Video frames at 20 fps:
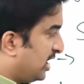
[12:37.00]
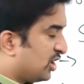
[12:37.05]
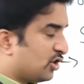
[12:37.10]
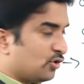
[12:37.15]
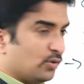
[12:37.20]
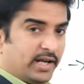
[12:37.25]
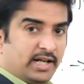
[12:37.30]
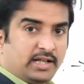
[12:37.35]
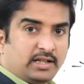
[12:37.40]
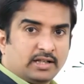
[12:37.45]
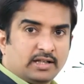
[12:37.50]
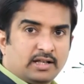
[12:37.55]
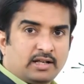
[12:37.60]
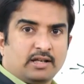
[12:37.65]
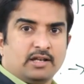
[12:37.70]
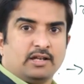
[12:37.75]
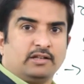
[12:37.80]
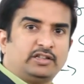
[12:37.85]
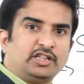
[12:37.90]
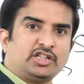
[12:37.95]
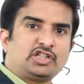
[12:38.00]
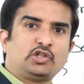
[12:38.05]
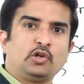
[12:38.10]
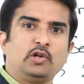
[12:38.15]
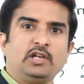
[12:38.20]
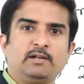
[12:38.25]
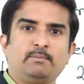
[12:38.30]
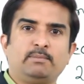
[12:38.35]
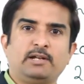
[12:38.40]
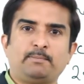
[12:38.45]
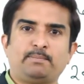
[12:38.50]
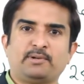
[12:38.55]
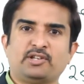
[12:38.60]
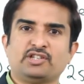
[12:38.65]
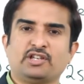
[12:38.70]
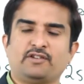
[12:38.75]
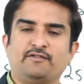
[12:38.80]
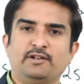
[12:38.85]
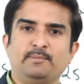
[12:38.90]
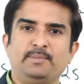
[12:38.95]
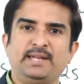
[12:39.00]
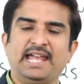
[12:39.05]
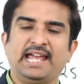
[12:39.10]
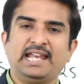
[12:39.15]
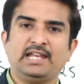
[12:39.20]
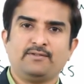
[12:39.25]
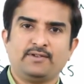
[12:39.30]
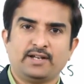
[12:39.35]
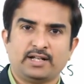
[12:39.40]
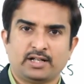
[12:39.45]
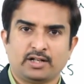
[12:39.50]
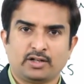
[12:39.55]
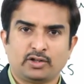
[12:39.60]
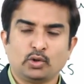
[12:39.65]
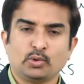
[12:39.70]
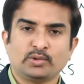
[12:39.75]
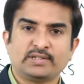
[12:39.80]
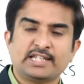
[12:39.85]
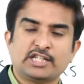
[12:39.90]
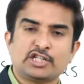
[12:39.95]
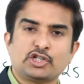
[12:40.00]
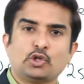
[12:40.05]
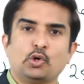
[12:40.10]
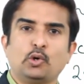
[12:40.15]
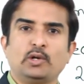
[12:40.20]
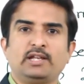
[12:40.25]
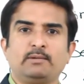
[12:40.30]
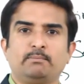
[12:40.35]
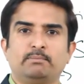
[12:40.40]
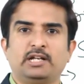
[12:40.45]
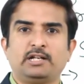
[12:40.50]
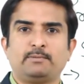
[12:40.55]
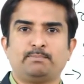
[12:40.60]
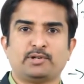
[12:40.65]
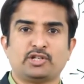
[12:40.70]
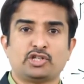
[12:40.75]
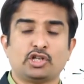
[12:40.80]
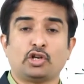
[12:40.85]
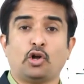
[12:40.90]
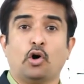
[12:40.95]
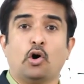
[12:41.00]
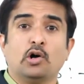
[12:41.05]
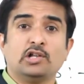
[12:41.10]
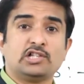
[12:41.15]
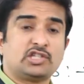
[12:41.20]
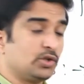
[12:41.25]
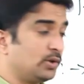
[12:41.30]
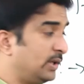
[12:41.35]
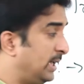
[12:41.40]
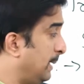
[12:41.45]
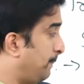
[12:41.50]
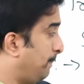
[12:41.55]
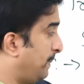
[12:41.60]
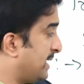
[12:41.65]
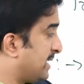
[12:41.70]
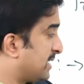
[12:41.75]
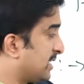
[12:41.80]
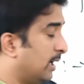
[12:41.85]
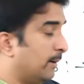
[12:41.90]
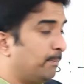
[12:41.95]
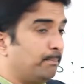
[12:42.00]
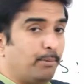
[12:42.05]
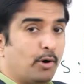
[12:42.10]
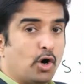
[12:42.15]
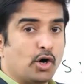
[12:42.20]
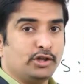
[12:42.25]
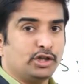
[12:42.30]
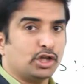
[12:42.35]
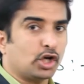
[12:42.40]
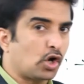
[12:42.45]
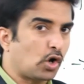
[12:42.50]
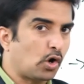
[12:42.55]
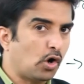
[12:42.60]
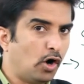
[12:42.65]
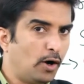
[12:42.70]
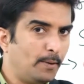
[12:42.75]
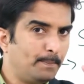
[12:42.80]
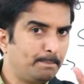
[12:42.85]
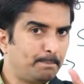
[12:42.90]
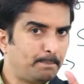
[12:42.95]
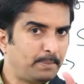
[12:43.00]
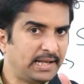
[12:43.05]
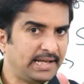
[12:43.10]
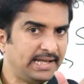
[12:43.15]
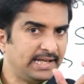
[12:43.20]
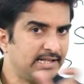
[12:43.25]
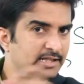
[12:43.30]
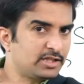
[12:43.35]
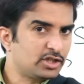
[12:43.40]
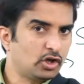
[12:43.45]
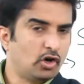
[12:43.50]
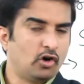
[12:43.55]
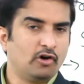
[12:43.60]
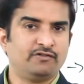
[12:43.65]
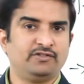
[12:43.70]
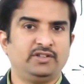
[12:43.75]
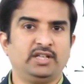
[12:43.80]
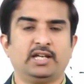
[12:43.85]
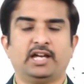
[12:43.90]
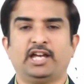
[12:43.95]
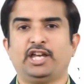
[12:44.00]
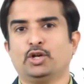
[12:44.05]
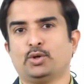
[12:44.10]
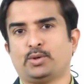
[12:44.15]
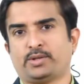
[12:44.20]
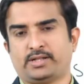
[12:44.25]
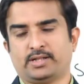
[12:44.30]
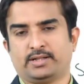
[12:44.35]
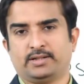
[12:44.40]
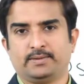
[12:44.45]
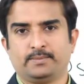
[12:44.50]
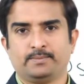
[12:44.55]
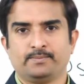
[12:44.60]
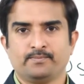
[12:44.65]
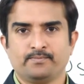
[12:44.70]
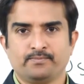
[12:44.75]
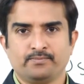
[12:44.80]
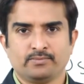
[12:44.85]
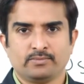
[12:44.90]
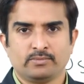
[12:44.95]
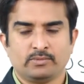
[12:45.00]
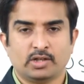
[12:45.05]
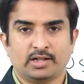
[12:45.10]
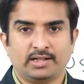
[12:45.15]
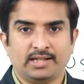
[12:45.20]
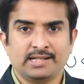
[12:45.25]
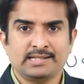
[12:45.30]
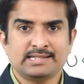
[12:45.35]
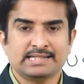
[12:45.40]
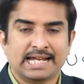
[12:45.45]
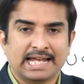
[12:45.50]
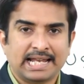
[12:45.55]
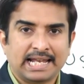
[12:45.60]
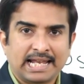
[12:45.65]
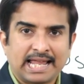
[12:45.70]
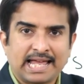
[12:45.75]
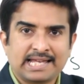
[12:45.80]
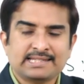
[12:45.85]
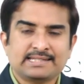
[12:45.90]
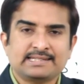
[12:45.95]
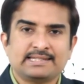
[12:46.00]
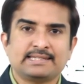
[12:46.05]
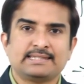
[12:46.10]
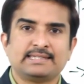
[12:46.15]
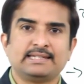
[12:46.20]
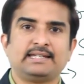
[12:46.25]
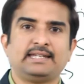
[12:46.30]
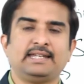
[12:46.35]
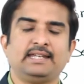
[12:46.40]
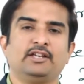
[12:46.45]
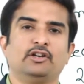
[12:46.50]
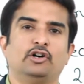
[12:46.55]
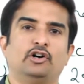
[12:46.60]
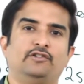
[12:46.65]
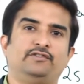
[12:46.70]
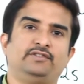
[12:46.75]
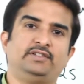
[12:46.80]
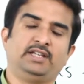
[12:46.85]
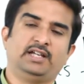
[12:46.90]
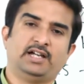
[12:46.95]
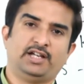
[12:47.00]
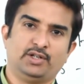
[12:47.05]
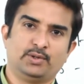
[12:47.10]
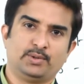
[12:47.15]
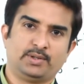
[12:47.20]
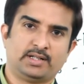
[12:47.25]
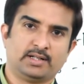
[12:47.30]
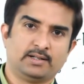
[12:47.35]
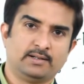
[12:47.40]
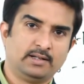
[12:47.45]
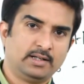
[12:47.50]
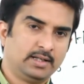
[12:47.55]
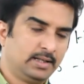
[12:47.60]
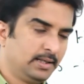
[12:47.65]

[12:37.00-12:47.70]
is greater, systolic blood pressure will be elevated. So, systolic blood pressure also depends upon the compliance of the aorta, that is, elasticity of the aorta.